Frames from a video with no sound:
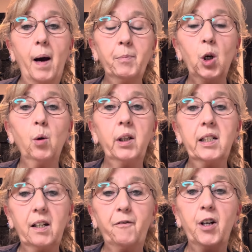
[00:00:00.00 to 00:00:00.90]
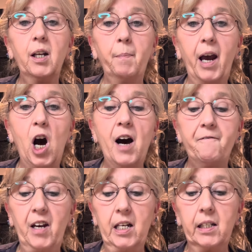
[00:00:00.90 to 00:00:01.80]
I'm totally different in my
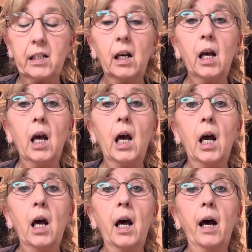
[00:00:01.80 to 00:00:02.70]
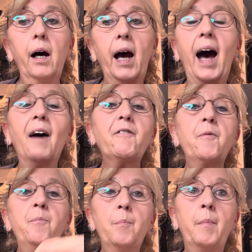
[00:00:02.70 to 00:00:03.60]
office. Half
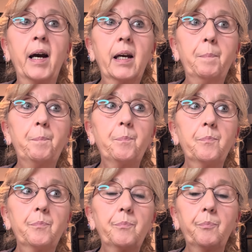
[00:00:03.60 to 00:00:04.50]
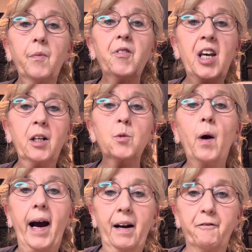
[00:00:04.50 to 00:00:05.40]
of my things
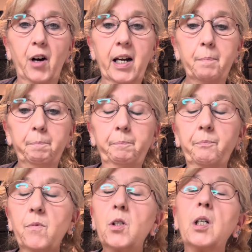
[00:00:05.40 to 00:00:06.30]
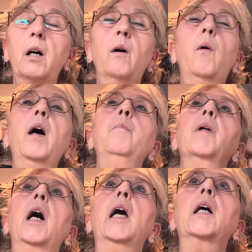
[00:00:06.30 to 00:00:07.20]
were out of frame. So
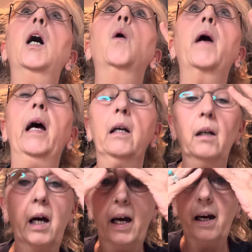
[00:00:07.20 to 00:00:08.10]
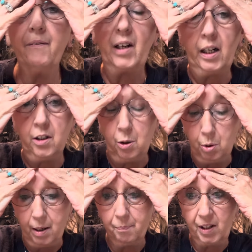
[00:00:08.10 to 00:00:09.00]
I'm like, okay, I've got to do
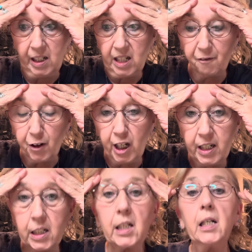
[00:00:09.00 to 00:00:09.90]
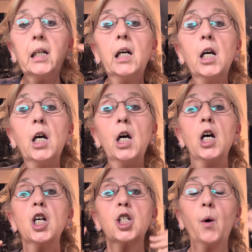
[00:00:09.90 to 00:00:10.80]
something different.
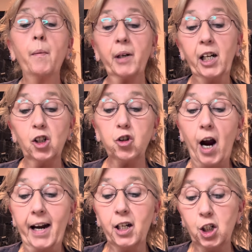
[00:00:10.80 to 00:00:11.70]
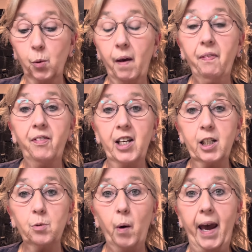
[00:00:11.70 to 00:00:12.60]
So I'm going to try to do it
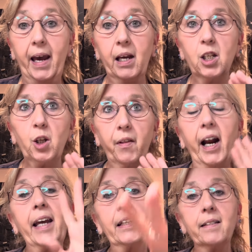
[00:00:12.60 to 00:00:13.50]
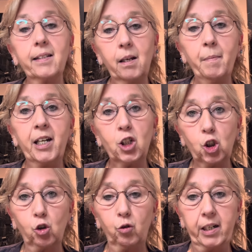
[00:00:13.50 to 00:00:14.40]
this way so that I can see my
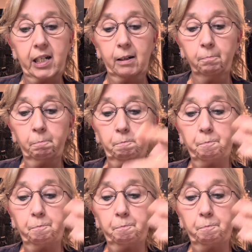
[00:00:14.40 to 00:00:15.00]
screen